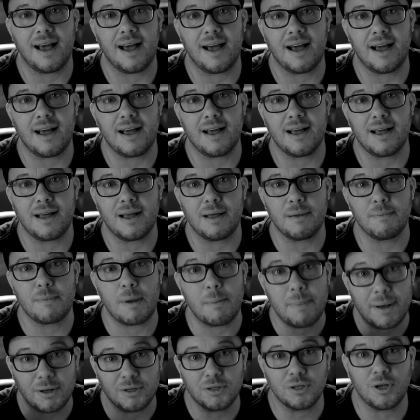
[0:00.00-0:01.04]
I'm
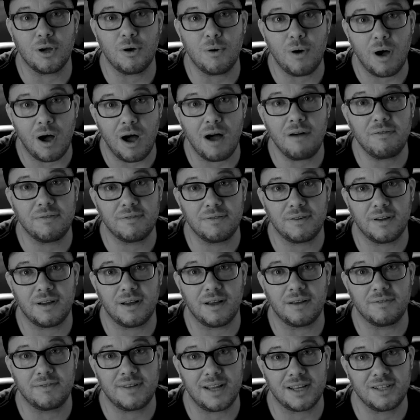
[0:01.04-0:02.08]
about to go off
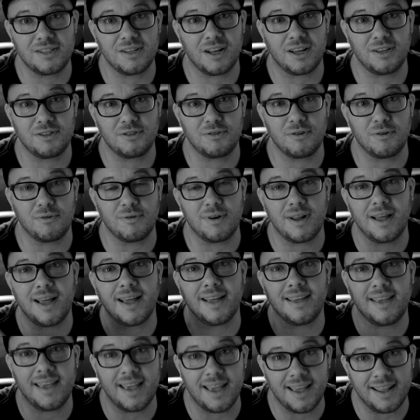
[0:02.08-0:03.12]
of testosterone
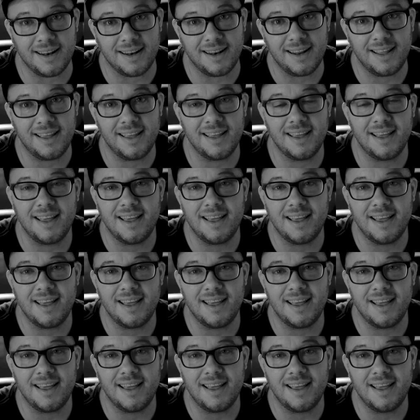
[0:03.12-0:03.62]
again,